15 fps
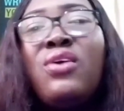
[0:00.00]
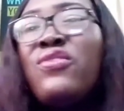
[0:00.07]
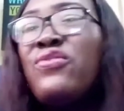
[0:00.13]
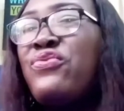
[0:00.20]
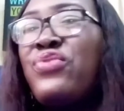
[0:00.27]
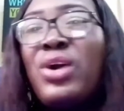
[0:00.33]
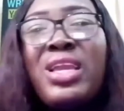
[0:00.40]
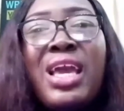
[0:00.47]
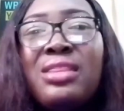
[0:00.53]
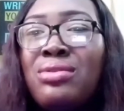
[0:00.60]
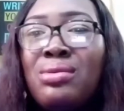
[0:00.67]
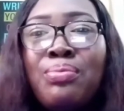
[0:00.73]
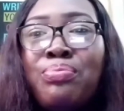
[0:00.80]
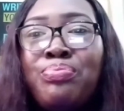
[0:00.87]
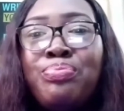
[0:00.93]
Forget
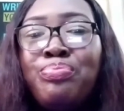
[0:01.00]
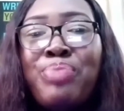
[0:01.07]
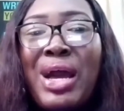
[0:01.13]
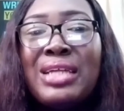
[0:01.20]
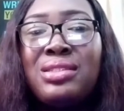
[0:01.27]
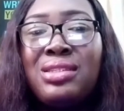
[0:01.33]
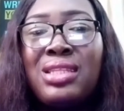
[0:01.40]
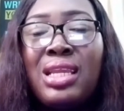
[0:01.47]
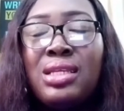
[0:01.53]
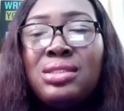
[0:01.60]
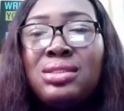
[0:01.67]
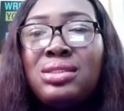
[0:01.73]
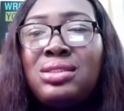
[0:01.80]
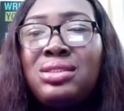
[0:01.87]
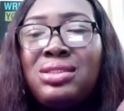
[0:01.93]
the bad
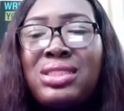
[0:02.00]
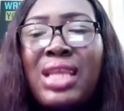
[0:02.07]
things.